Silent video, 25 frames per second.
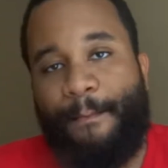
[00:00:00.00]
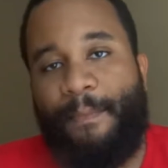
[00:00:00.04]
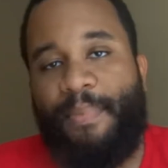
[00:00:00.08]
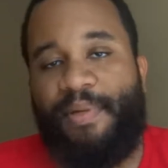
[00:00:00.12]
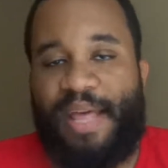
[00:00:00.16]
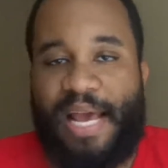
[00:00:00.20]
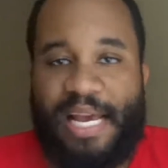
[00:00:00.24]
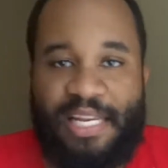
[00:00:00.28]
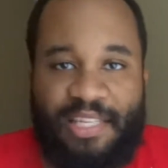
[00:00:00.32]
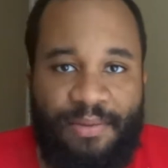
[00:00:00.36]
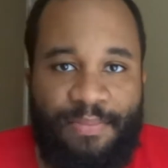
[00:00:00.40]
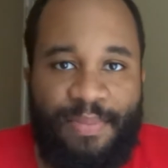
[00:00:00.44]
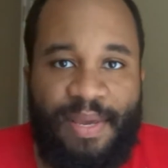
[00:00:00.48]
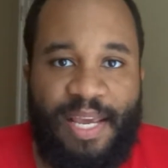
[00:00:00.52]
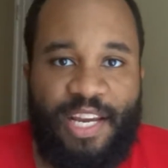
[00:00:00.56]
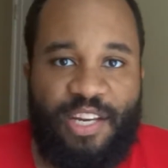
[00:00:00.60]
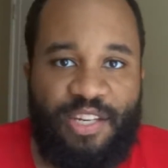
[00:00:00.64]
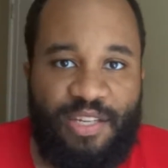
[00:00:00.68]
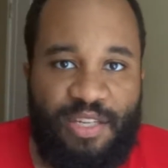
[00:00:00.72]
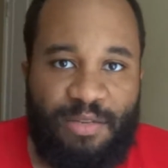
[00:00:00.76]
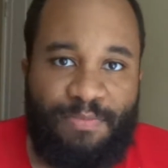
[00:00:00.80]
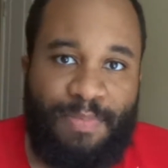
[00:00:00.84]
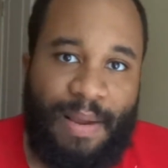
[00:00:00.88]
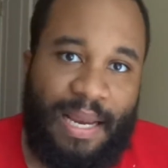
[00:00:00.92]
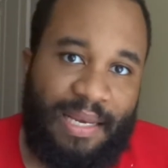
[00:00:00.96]
but that's to be
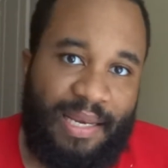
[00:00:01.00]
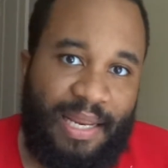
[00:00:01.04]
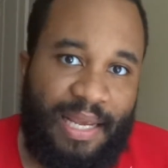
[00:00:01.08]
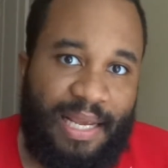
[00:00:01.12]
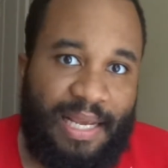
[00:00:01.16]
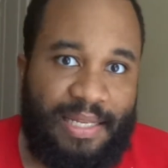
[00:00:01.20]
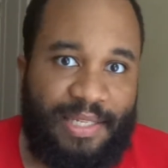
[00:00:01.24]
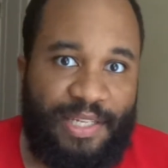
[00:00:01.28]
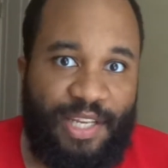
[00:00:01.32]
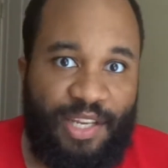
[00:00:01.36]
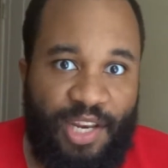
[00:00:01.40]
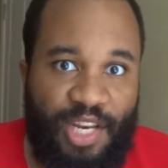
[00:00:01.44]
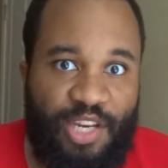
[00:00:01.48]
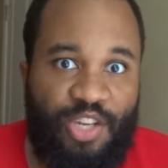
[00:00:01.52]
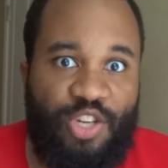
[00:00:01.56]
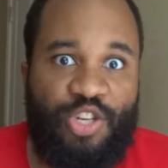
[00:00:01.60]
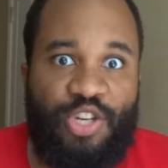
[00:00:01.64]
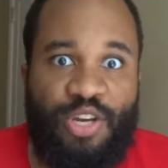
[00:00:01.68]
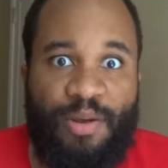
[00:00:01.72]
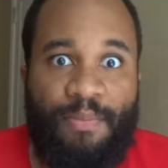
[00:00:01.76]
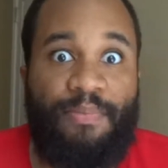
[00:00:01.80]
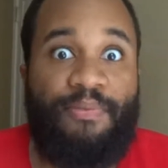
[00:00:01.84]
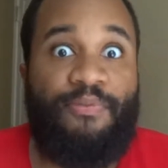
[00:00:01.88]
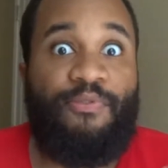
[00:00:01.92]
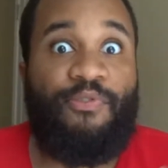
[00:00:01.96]
expected because it did
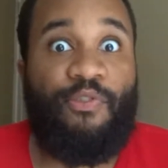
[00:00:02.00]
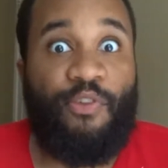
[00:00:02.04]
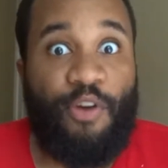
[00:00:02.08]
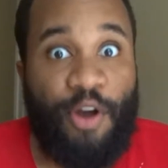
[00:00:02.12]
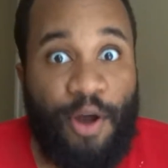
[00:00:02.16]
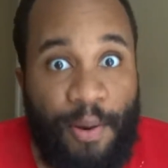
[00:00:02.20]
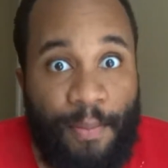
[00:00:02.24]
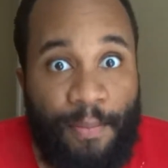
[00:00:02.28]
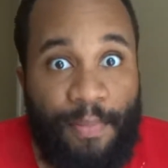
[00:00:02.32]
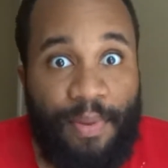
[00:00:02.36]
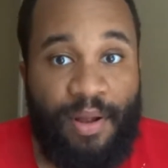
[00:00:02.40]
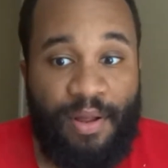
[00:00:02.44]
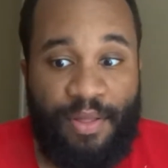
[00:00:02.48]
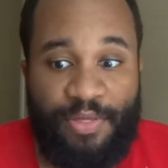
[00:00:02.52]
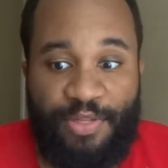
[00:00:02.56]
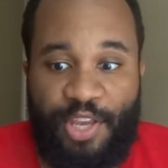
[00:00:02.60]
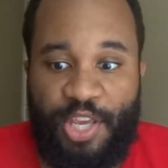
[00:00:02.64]
ship from